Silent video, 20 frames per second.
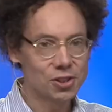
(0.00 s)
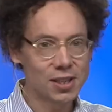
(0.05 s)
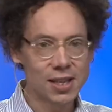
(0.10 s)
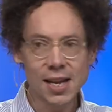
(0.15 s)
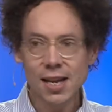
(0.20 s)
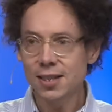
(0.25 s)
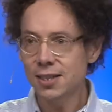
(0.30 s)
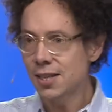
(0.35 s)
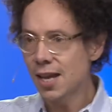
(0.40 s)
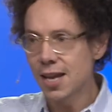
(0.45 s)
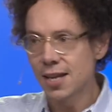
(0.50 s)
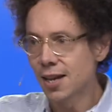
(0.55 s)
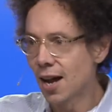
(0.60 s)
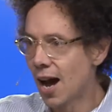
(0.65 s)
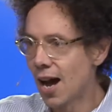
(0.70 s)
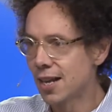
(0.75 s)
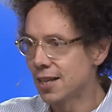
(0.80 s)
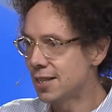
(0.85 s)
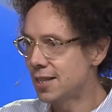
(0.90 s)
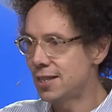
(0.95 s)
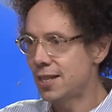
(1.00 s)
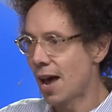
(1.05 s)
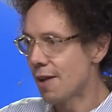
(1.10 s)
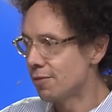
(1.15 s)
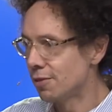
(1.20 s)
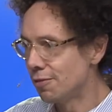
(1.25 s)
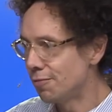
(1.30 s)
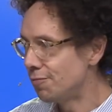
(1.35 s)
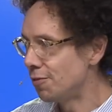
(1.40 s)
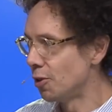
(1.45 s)
You can't take on a
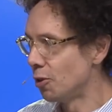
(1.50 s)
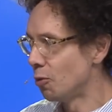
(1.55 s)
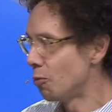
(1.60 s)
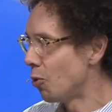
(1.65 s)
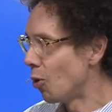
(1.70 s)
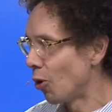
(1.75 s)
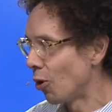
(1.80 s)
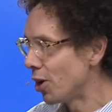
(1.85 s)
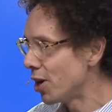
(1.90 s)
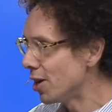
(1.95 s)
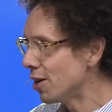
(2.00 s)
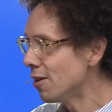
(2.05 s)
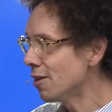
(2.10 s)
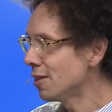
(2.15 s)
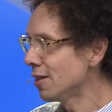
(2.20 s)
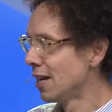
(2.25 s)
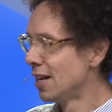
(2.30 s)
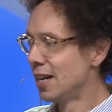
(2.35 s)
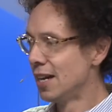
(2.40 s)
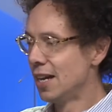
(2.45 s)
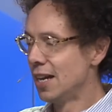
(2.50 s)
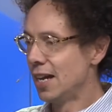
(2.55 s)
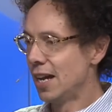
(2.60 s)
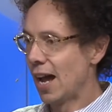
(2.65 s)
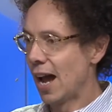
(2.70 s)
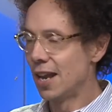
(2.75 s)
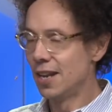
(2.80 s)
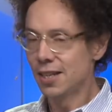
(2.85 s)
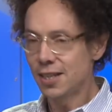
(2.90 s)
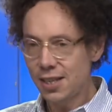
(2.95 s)
7-foot warrior.
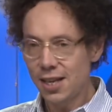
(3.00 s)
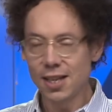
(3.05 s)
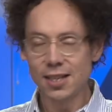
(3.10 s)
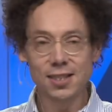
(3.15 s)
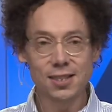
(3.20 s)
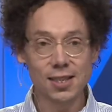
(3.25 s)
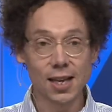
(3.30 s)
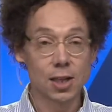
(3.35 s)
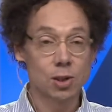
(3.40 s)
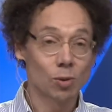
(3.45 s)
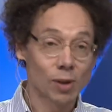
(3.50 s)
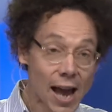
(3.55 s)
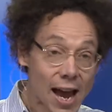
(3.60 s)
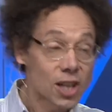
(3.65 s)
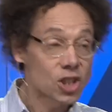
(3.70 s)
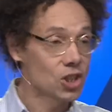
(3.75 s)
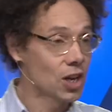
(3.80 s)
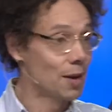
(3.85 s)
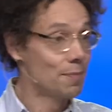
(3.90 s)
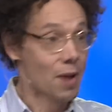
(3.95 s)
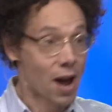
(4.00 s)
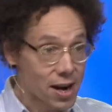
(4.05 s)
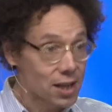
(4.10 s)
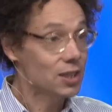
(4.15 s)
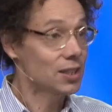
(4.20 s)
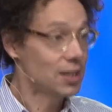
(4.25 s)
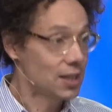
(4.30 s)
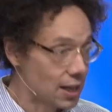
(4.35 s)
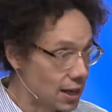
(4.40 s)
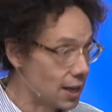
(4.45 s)
And the kid says, well, actually, I'm not
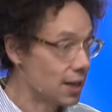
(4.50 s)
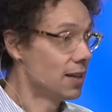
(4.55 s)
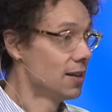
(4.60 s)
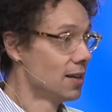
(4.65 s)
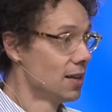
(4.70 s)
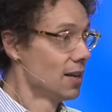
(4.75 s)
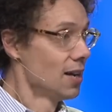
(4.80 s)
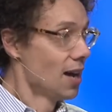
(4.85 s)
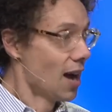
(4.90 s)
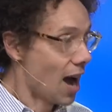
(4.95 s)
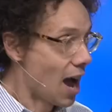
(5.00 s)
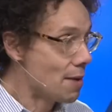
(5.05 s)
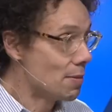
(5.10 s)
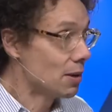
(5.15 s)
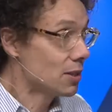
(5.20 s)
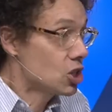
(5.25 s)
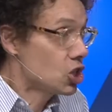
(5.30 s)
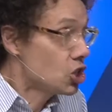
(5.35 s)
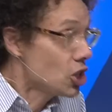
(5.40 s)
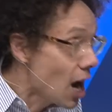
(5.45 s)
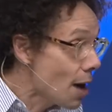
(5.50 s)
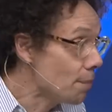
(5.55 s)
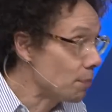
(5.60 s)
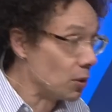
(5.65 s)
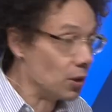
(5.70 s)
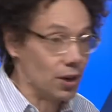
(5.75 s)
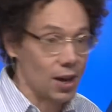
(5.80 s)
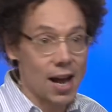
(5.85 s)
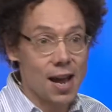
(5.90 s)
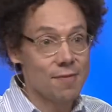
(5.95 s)
a kid. I'm a
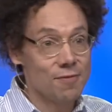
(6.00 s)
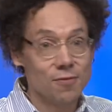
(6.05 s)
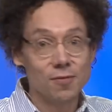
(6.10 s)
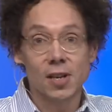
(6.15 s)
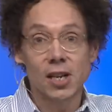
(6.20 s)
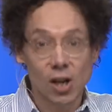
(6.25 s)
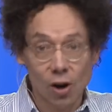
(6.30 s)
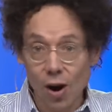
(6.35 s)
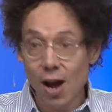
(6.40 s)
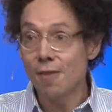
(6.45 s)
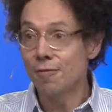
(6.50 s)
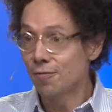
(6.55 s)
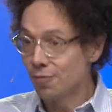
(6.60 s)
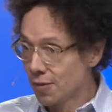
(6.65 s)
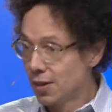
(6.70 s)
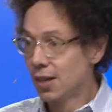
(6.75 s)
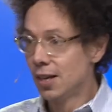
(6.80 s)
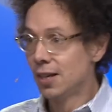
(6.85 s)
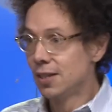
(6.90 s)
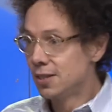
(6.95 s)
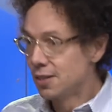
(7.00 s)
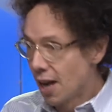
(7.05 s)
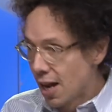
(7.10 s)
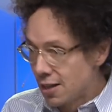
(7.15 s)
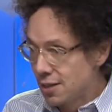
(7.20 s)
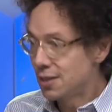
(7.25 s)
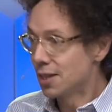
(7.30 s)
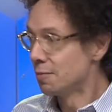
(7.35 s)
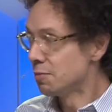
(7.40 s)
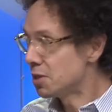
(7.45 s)
shepherd. I've
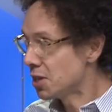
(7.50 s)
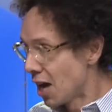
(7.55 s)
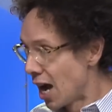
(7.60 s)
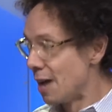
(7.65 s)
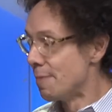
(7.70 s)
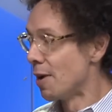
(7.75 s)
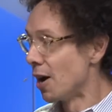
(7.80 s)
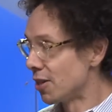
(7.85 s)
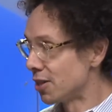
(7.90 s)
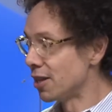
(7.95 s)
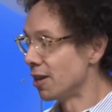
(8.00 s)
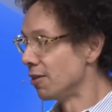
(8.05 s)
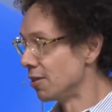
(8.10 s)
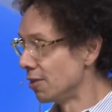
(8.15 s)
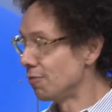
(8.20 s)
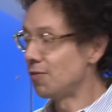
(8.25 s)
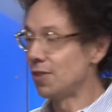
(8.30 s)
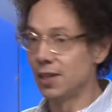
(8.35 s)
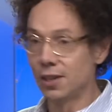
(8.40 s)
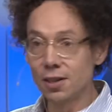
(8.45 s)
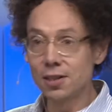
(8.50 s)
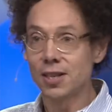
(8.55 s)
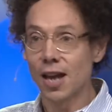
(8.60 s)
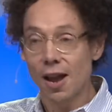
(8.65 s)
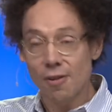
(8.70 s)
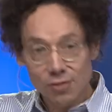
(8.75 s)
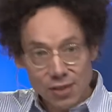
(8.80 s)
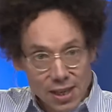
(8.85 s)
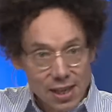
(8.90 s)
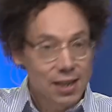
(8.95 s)
done some time out there in the fields.
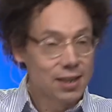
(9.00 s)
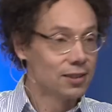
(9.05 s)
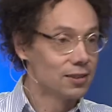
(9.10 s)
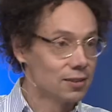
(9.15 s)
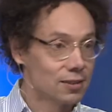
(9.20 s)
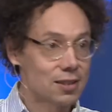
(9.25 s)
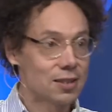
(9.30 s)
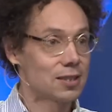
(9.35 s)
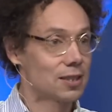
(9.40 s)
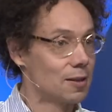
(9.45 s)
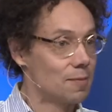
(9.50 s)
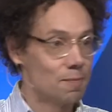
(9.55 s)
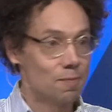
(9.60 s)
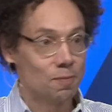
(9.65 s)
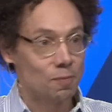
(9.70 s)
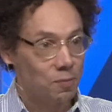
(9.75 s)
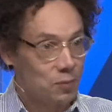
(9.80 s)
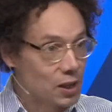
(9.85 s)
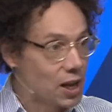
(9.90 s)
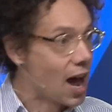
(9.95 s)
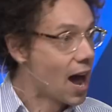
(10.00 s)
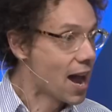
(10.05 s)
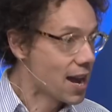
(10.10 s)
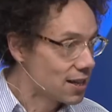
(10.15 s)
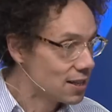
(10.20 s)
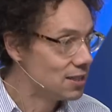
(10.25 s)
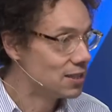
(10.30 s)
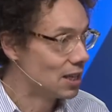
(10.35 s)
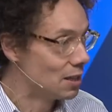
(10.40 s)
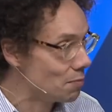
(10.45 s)
I've killed some
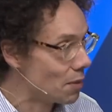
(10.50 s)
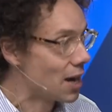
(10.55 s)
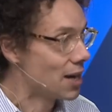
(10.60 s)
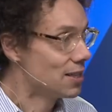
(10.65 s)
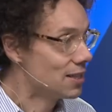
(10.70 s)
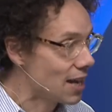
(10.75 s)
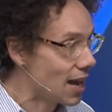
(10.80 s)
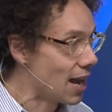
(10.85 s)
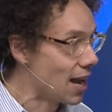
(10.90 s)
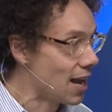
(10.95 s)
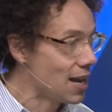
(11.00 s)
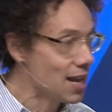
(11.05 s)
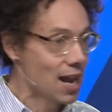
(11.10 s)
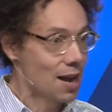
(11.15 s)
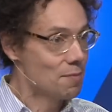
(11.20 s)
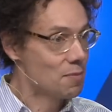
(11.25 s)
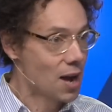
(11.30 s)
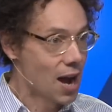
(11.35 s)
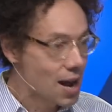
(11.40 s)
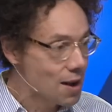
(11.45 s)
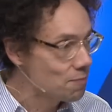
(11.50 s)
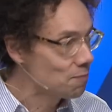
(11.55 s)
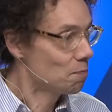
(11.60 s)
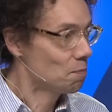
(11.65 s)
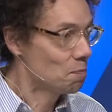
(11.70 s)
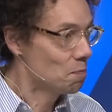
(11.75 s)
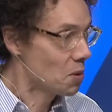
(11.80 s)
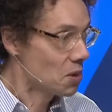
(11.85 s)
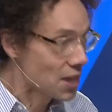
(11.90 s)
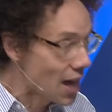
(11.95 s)
lions in my day. I'm
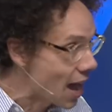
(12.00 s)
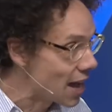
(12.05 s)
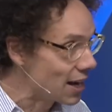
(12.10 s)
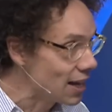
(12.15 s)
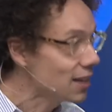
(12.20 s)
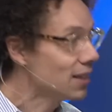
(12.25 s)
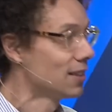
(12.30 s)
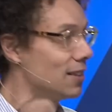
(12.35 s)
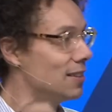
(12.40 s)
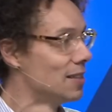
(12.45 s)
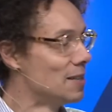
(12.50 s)
not pathetic.